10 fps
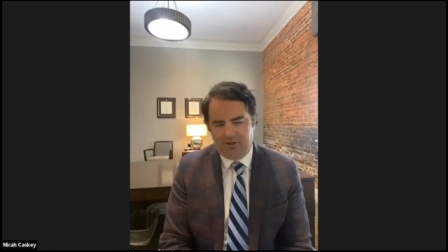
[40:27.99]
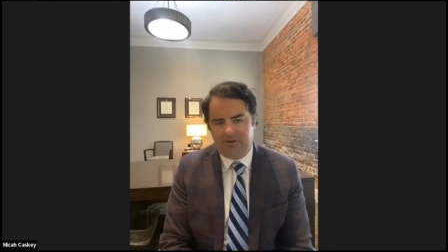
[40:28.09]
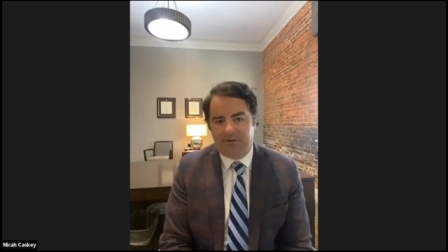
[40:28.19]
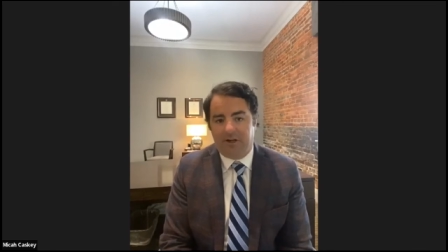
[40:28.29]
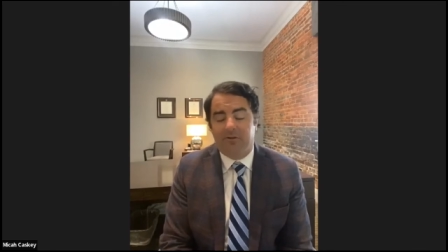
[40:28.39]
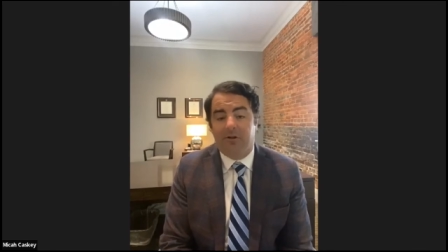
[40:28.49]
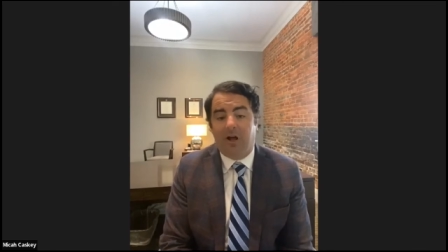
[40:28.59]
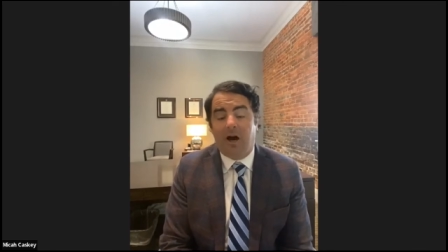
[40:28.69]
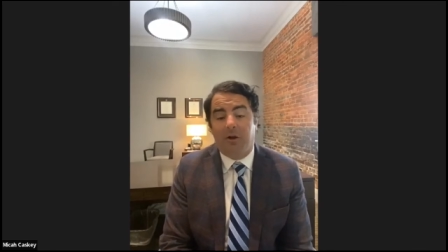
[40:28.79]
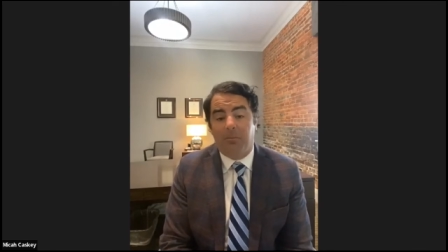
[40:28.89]
it takes a
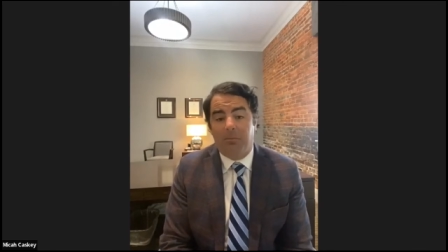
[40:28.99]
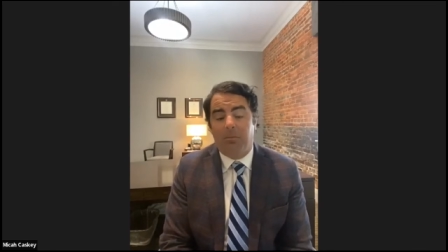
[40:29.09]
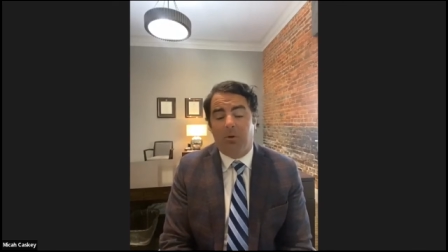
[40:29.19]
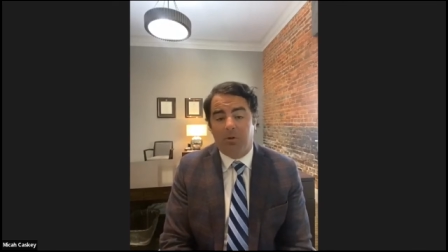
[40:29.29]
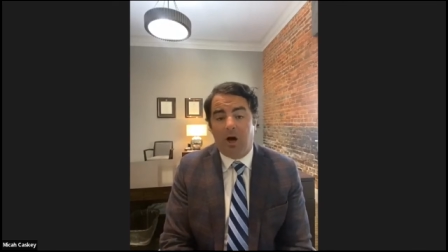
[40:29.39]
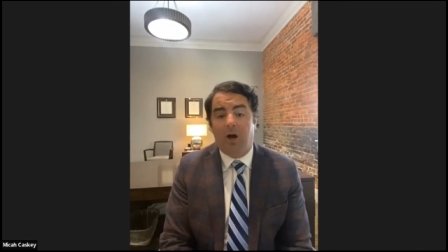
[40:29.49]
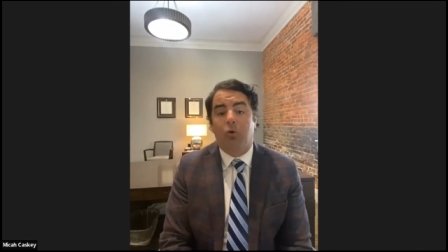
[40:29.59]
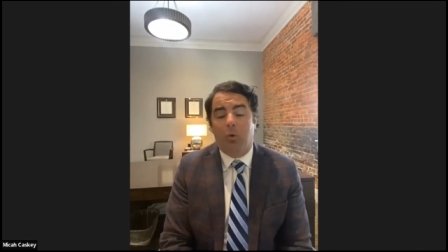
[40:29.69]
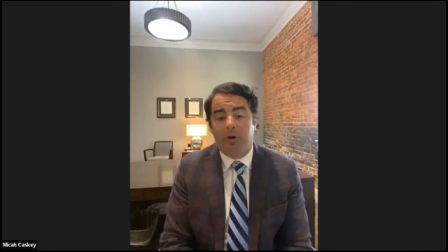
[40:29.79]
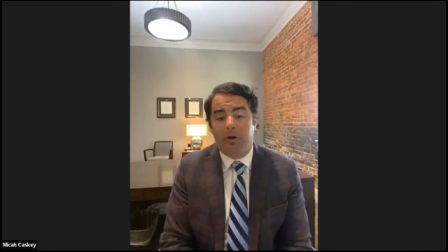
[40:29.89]
lot of a lot of
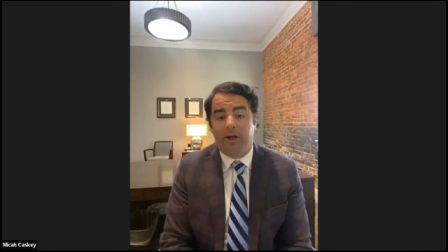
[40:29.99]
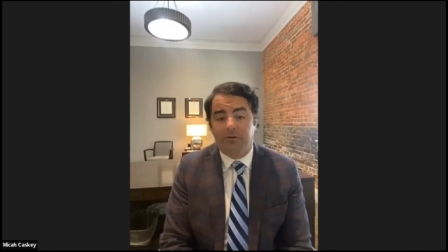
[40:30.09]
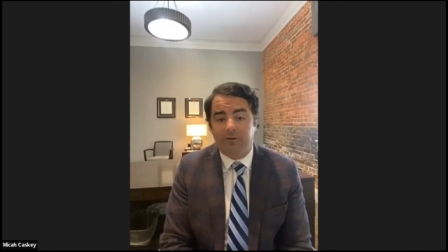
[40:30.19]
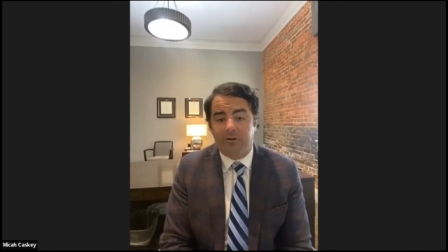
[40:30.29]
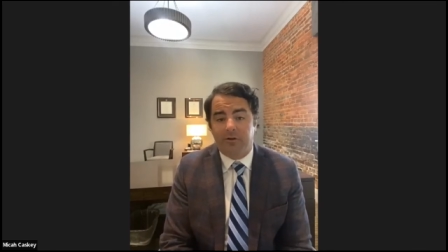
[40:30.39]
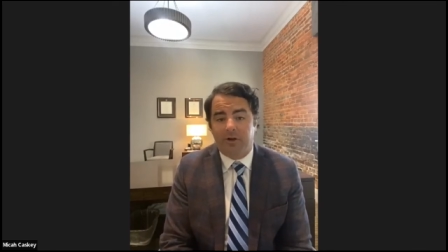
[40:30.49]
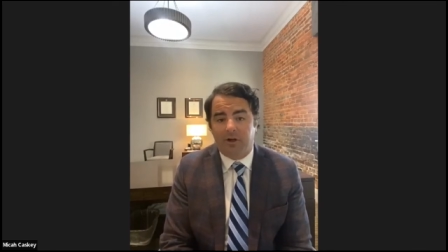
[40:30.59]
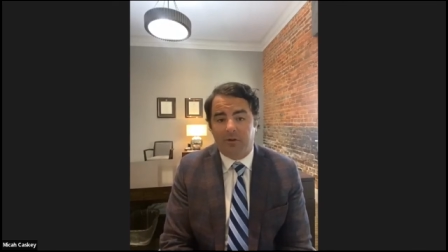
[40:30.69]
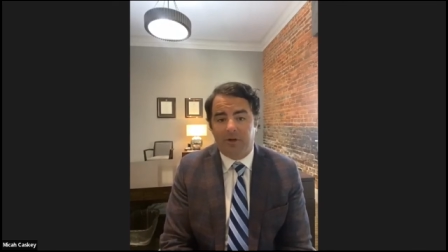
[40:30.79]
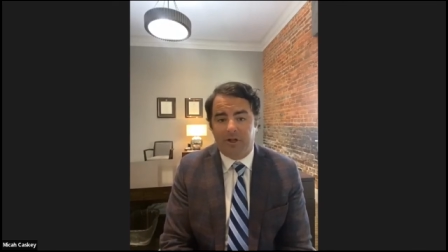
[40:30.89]
coordination.
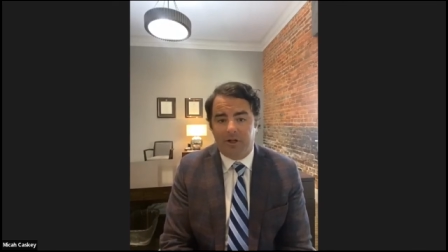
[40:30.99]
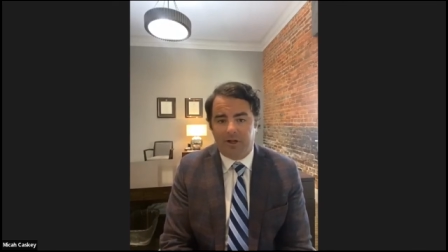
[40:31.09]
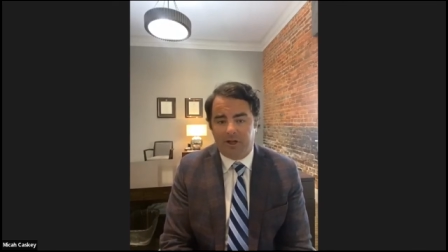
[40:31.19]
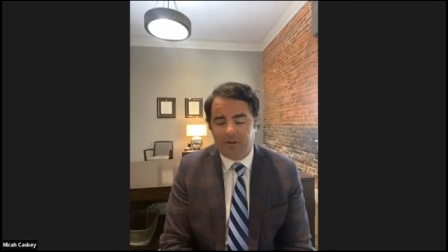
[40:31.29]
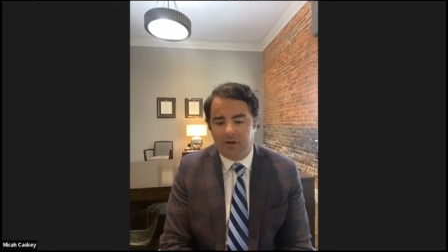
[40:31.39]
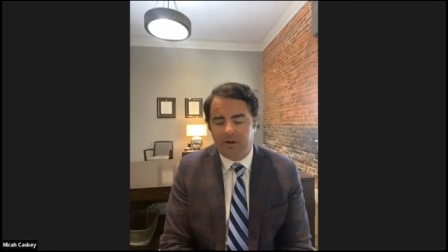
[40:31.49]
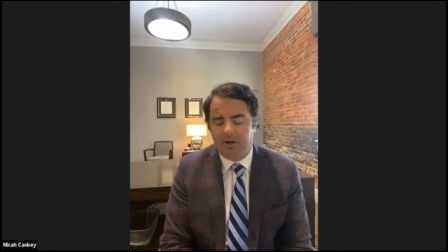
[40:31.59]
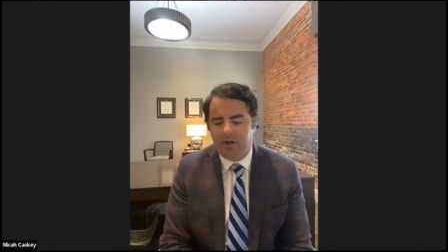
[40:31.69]
Um, again, in the